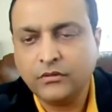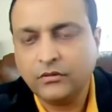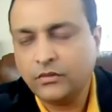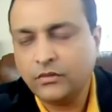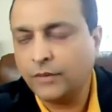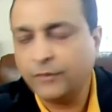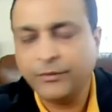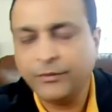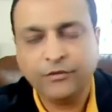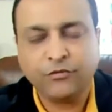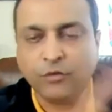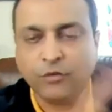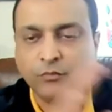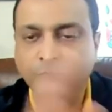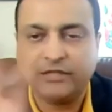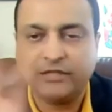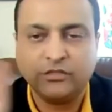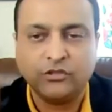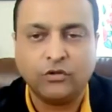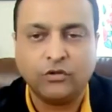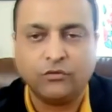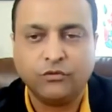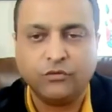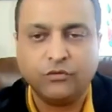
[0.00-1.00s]
coming from
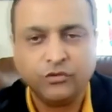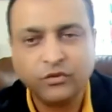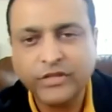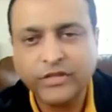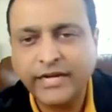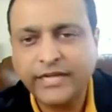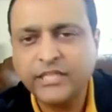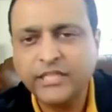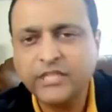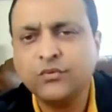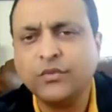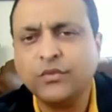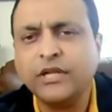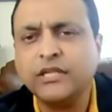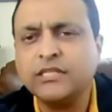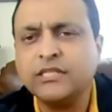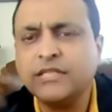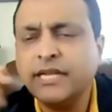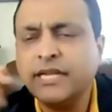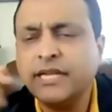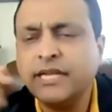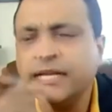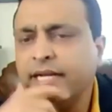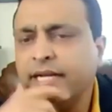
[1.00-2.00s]
that software. So that is one.
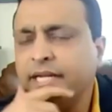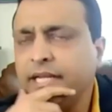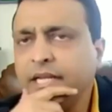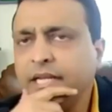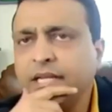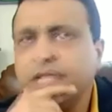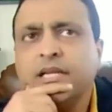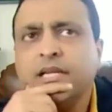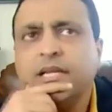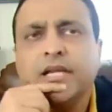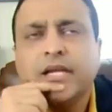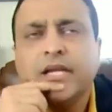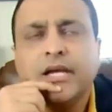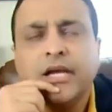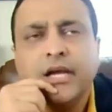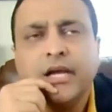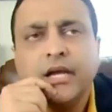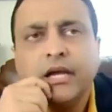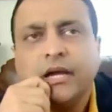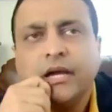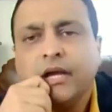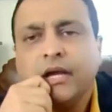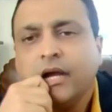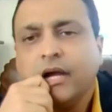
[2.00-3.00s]
Secondly,
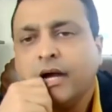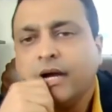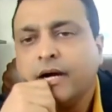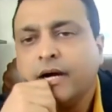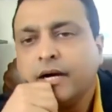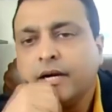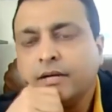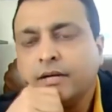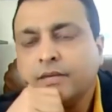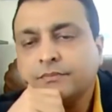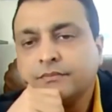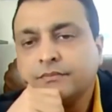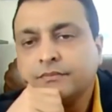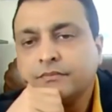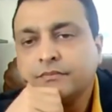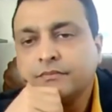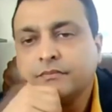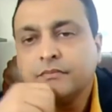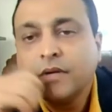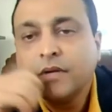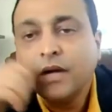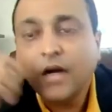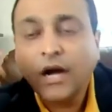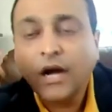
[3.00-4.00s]

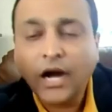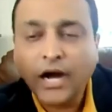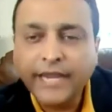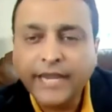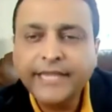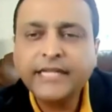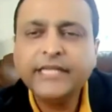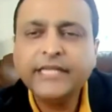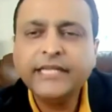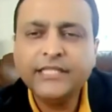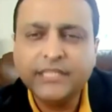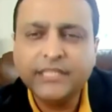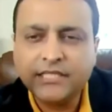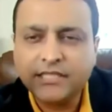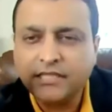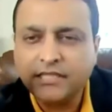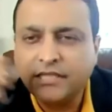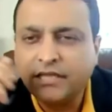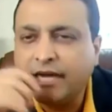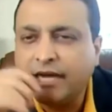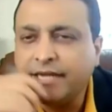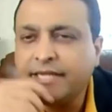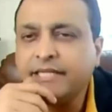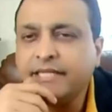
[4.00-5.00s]

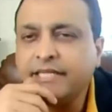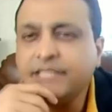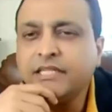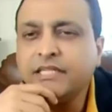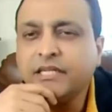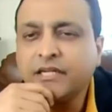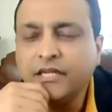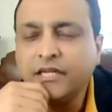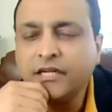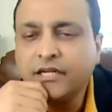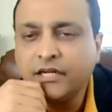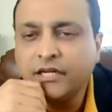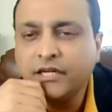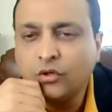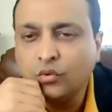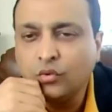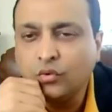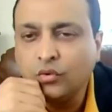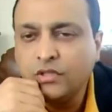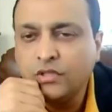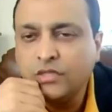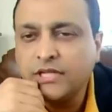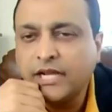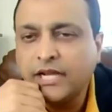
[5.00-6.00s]
ITGC, IT general
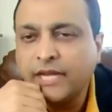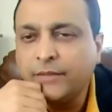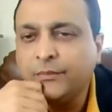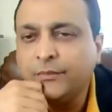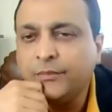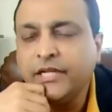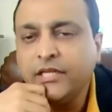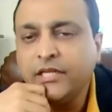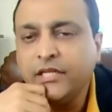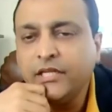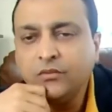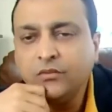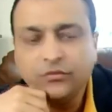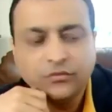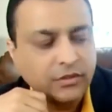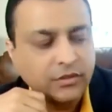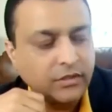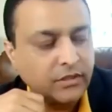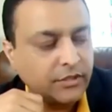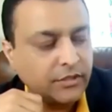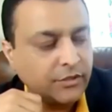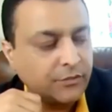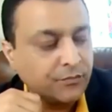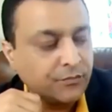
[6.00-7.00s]
controls, I believe,
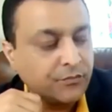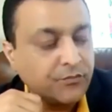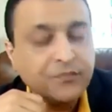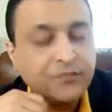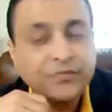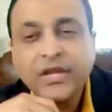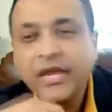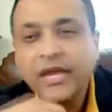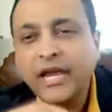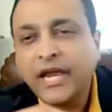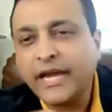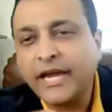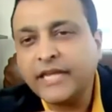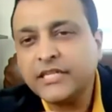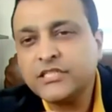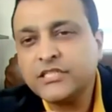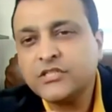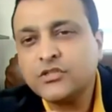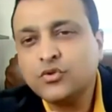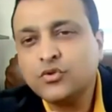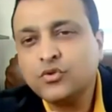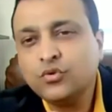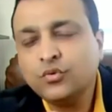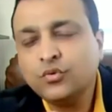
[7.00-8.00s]

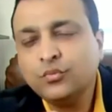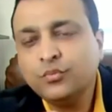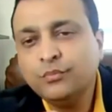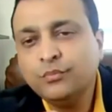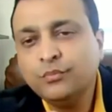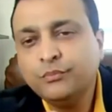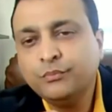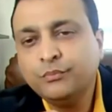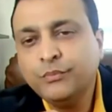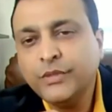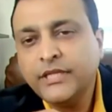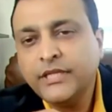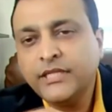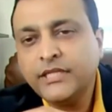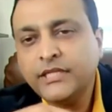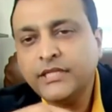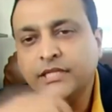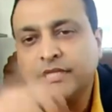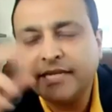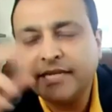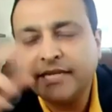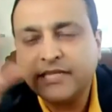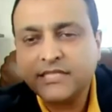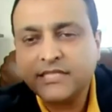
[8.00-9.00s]
has to be
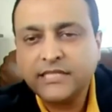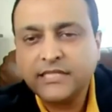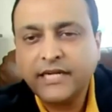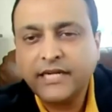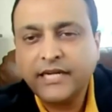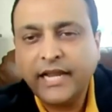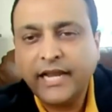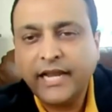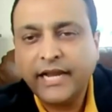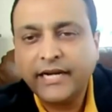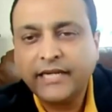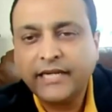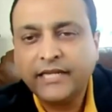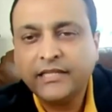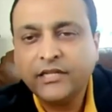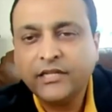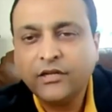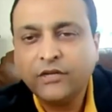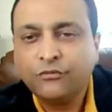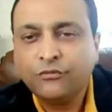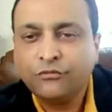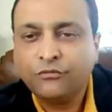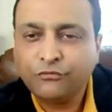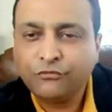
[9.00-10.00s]
tested in the
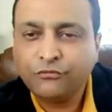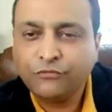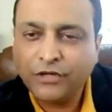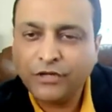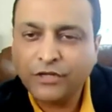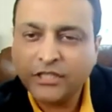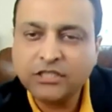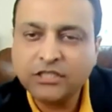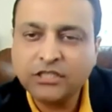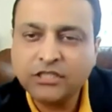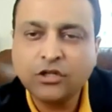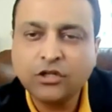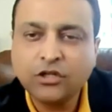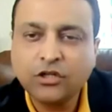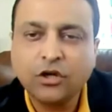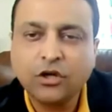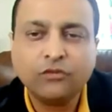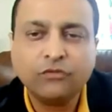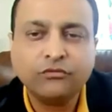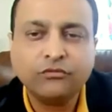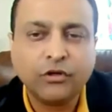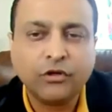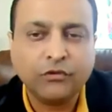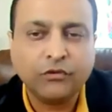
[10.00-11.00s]
first half of the year.
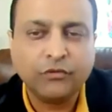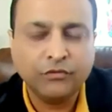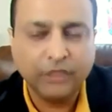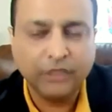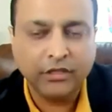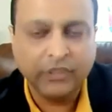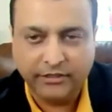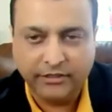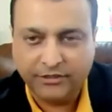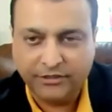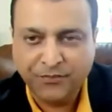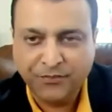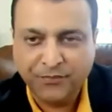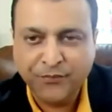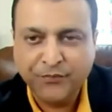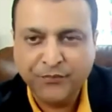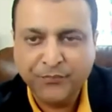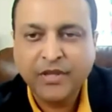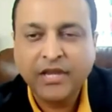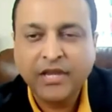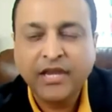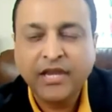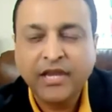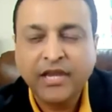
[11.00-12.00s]

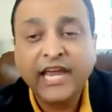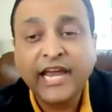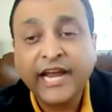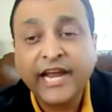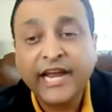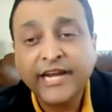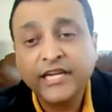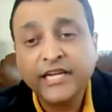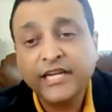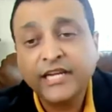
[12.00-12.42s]
And it has to be